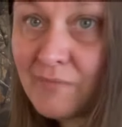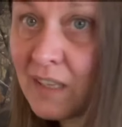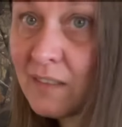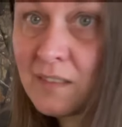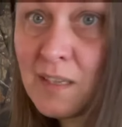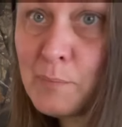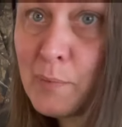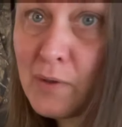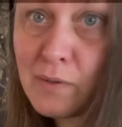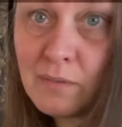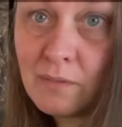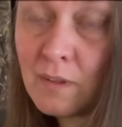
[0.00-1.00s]
It's
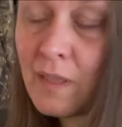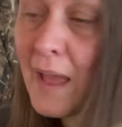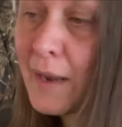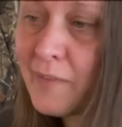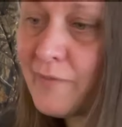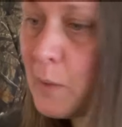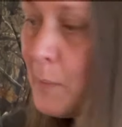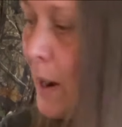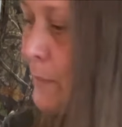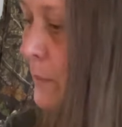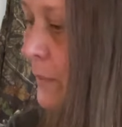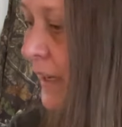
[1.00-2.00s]
simple. A lot of you
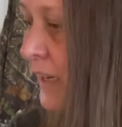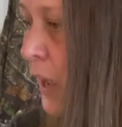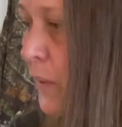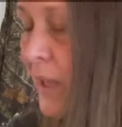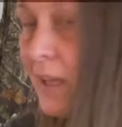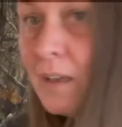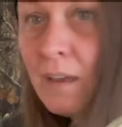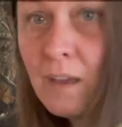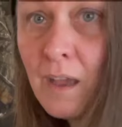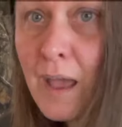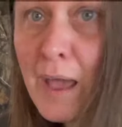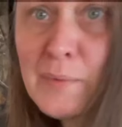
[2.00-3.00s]
probably know it.
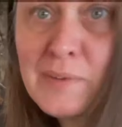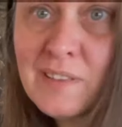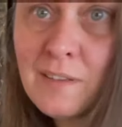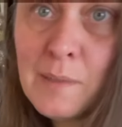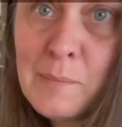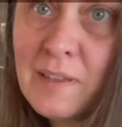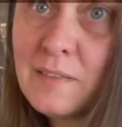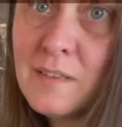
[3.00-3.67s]
I was in the midst